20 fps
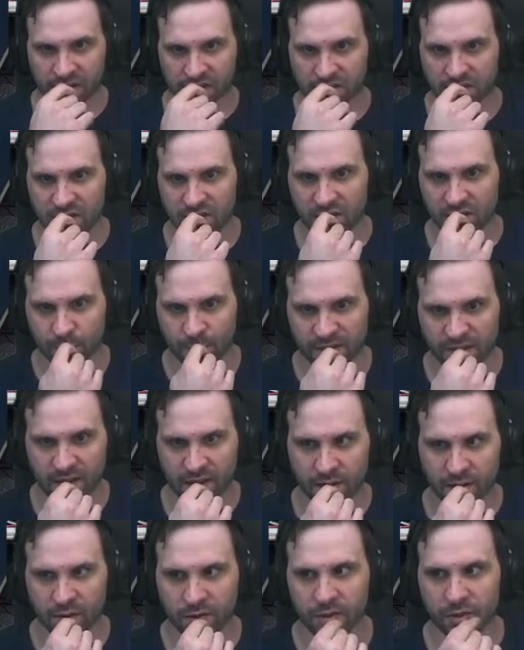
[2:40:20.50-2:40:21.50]
System
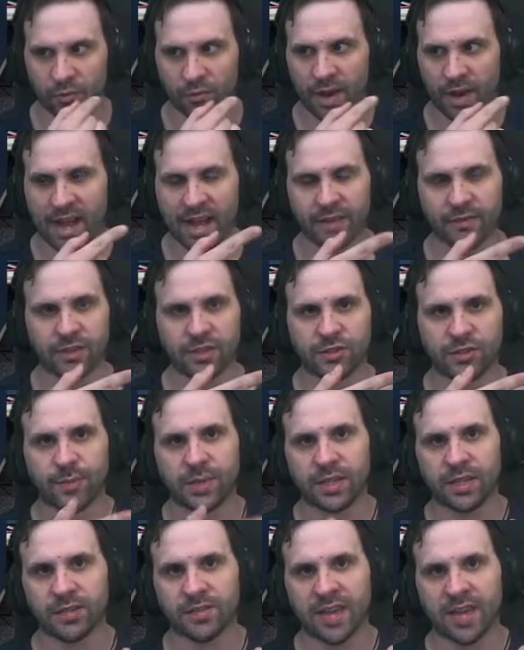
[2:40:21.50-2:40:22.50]
Standard derived is
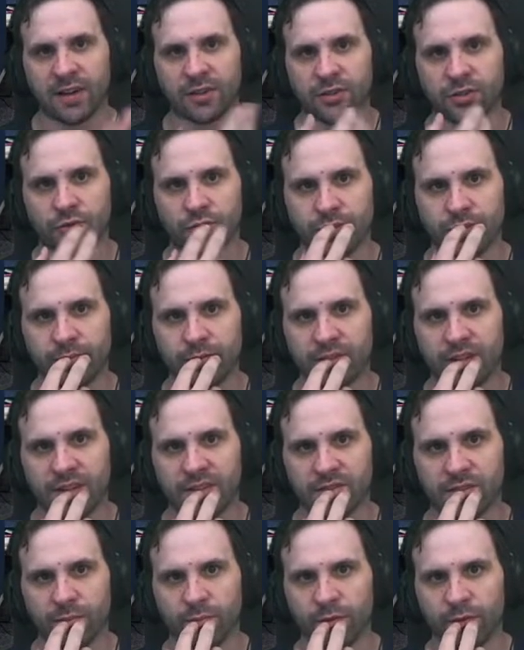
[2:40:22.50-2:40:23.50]
because how does Dream
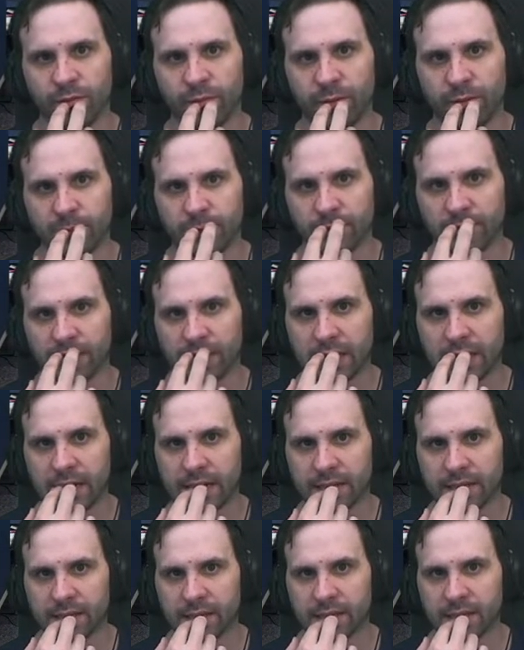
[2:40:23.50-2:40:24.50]
Chaser move people to the
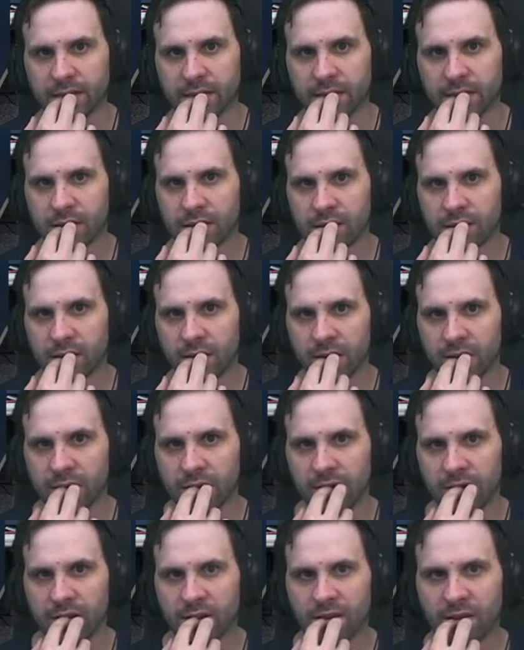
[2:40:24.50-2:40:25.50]
ISS?
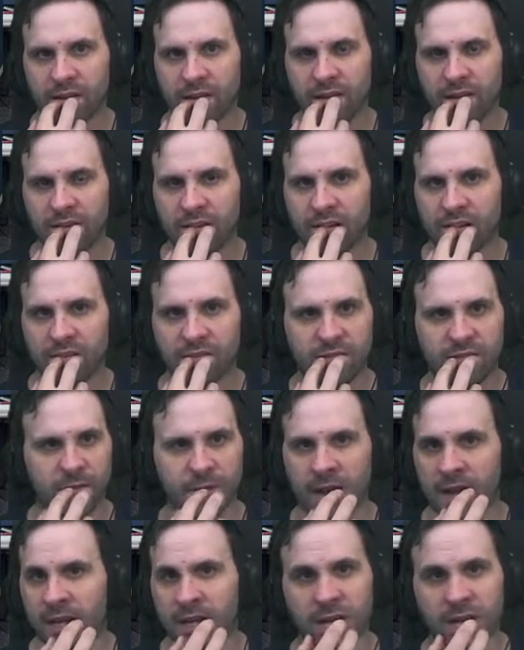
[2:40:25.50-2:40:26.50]
They're
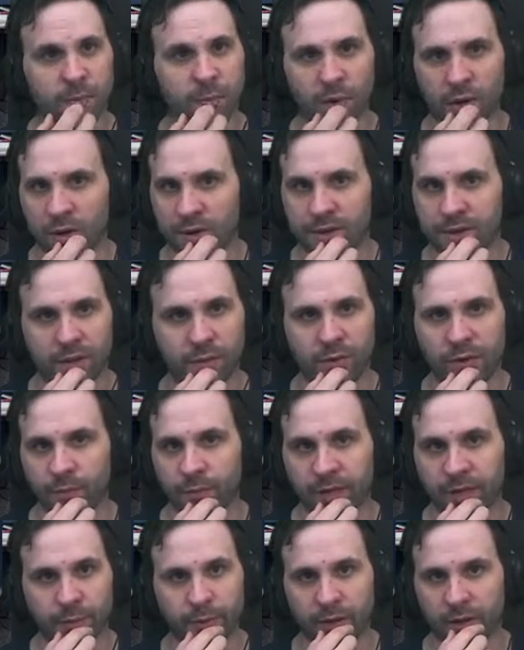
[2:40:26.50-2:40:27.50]
not going to berth it when
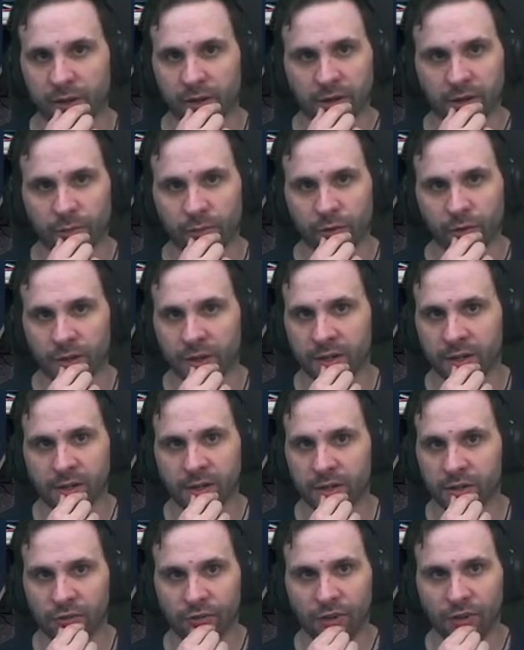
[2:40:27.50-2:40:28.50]
people are on board.
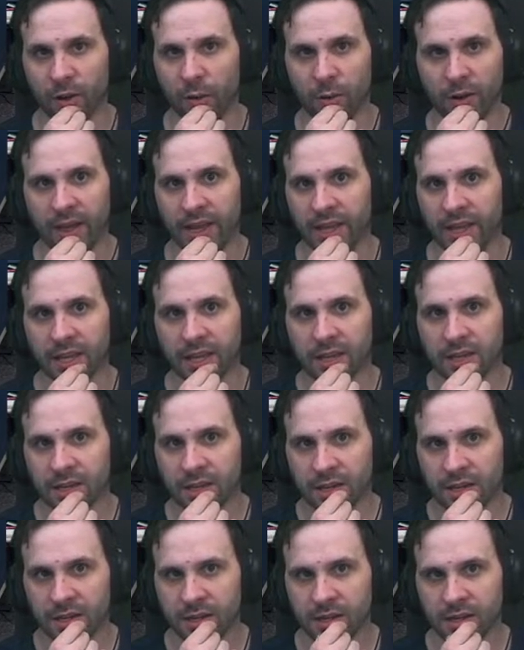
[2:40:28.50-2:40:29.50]
There's no way.
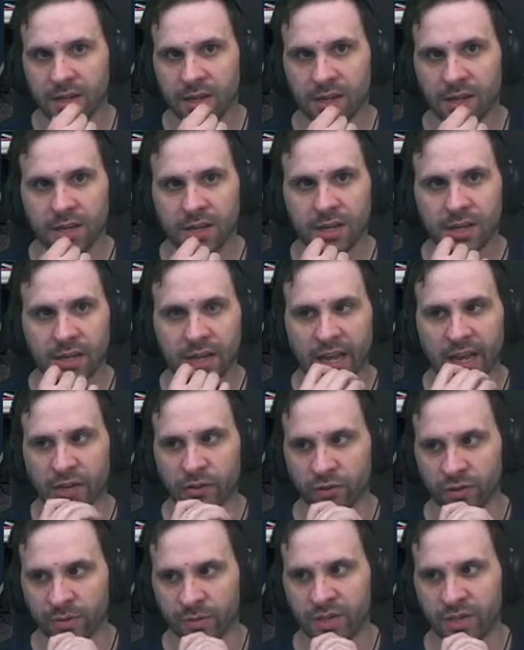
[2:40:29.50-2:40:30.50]
And
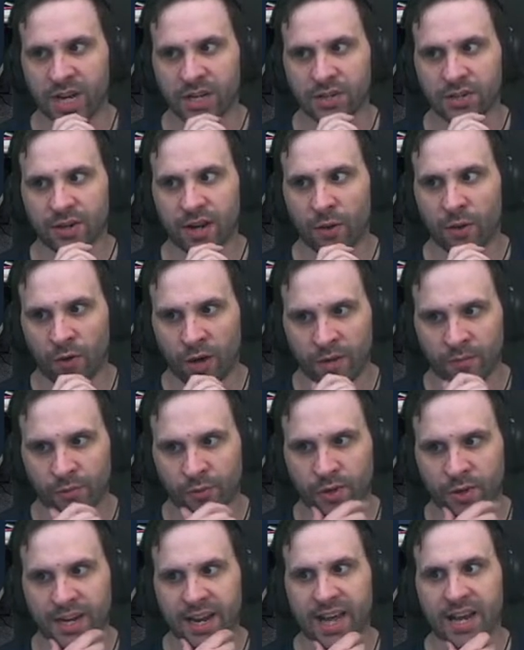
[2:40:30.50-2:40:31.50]
Dream Chaser at one
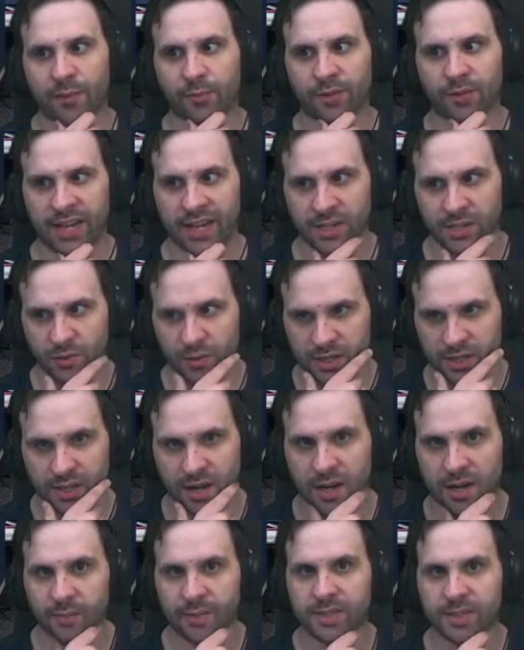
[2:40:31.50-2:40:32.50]
point had a plan to
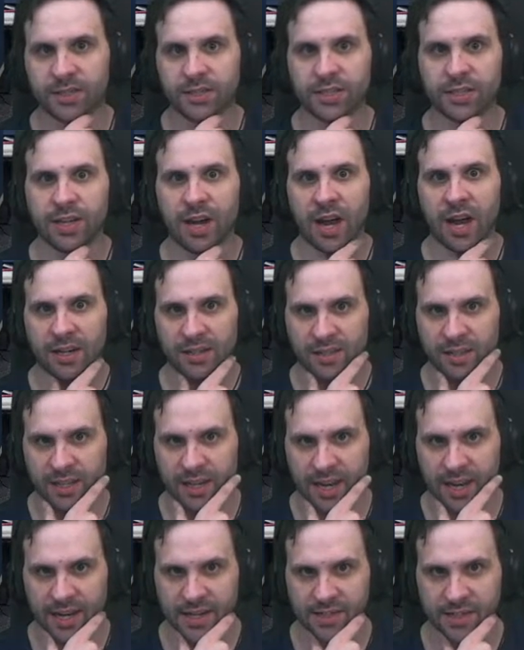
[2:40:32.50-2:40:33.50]
autonomously dock to
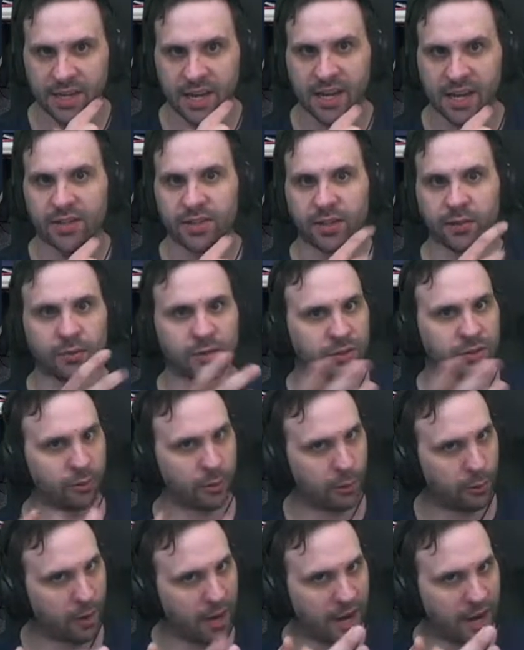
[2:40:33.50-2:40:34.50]
the ISS. It was a
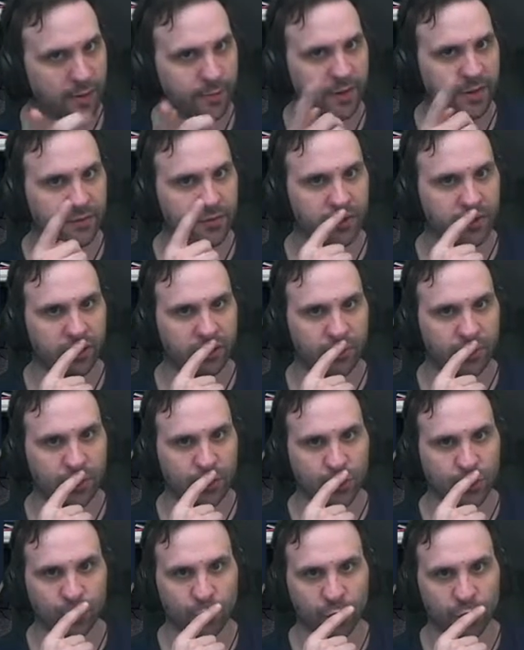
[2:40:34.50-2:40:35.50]
requirement for the
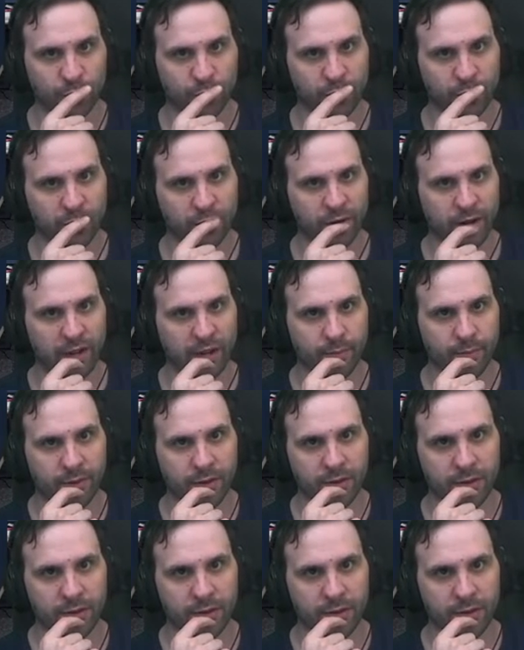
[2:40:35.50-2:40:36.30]
Commercial Crew Program.